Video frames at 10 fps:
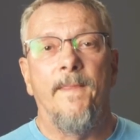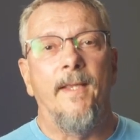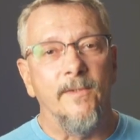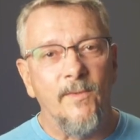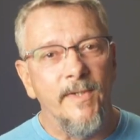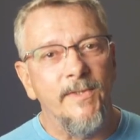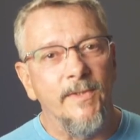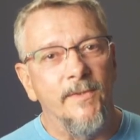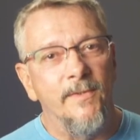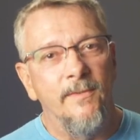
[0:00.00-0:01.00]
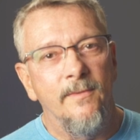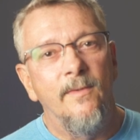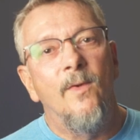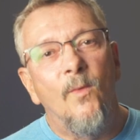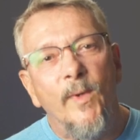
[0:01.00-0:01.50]
As Christians,
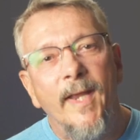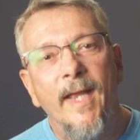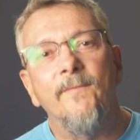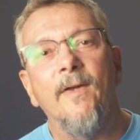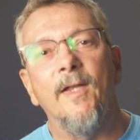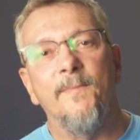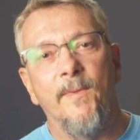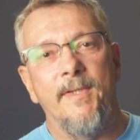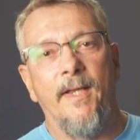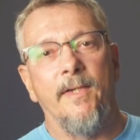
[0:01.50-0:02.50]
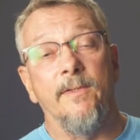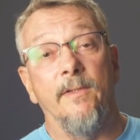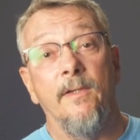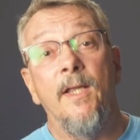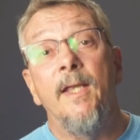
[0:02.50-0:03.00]
we have God's protection.
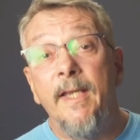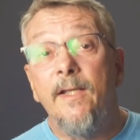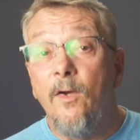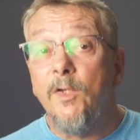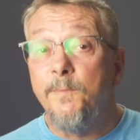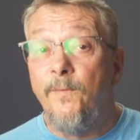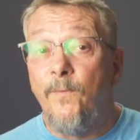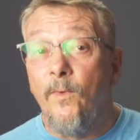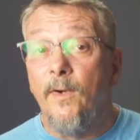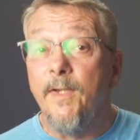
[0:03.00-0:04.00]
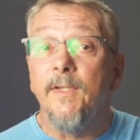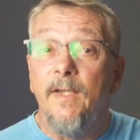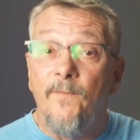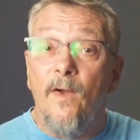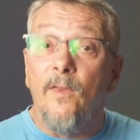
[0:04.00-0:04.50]
He goes before us and He
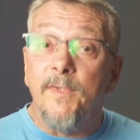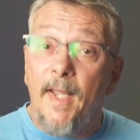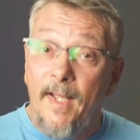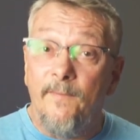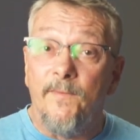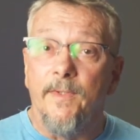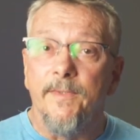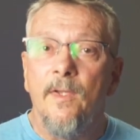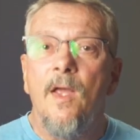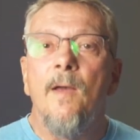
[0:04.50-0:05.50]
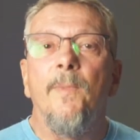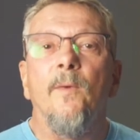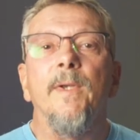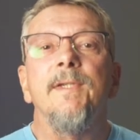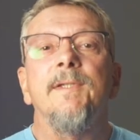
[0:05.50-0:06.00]
follows after us, but
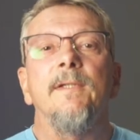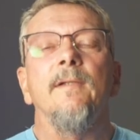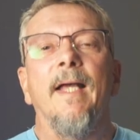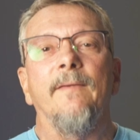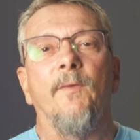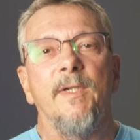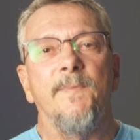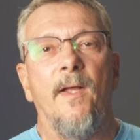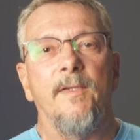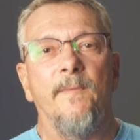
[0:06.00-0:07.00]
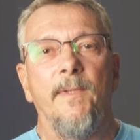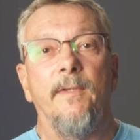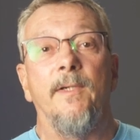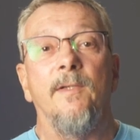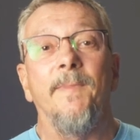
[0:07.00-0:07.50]
we still have a
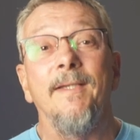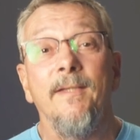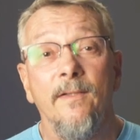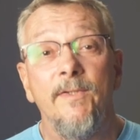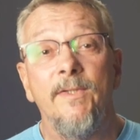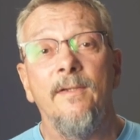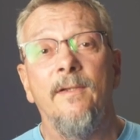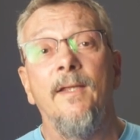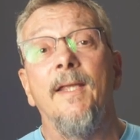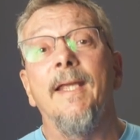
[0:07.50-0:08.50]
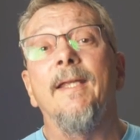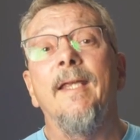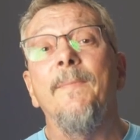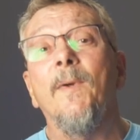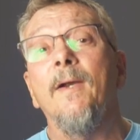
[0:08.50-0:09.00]
responsibility to be diligent and
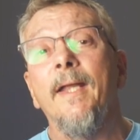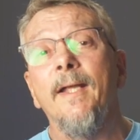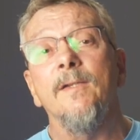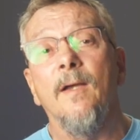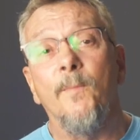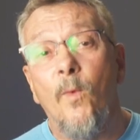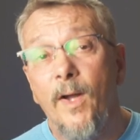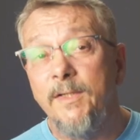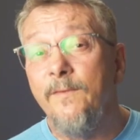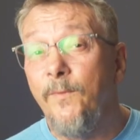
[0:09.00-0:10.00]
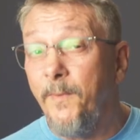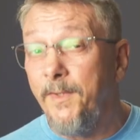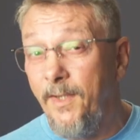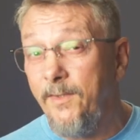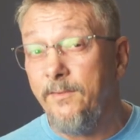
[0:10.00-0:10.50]
keep our heads up watching for
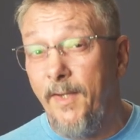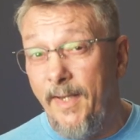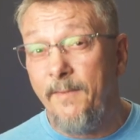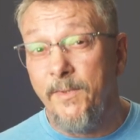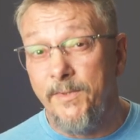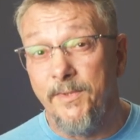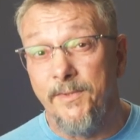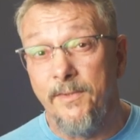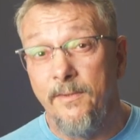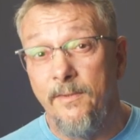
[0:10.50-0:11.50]
potential ambushes.